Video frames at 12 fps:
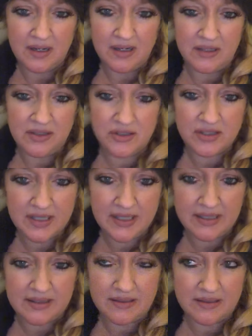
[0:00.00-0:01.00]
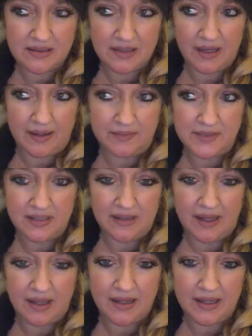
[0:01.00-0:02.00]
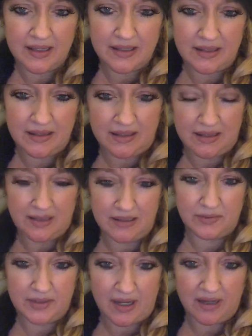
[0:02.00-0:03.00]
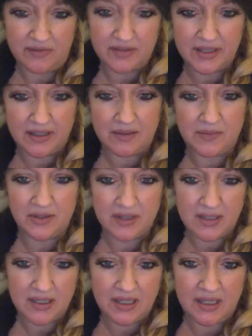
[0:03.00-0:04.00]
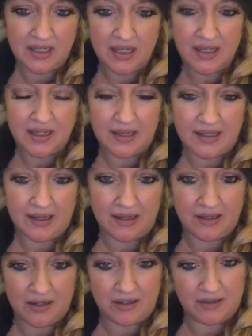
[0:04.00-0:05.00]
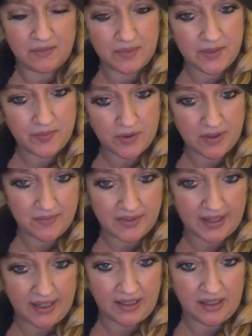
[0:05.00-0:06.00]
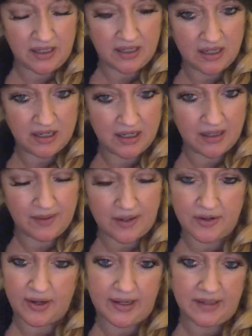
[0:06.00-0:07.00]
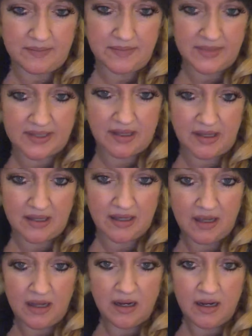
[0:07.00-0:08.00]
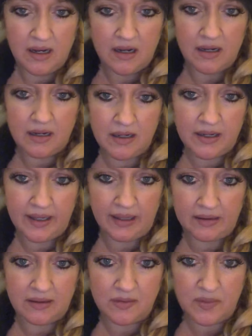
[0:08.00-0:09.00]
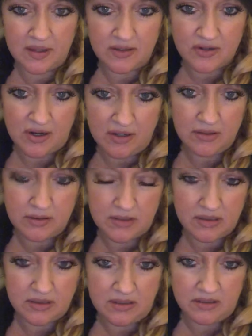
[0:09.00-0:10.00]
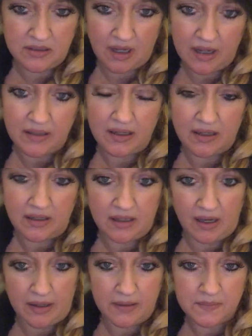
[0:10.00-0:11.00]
Usually it's a lot like in the recovery community. Like I hear people complain about kratom saying, oh, I hate the withdrawals and yada, yada, yada.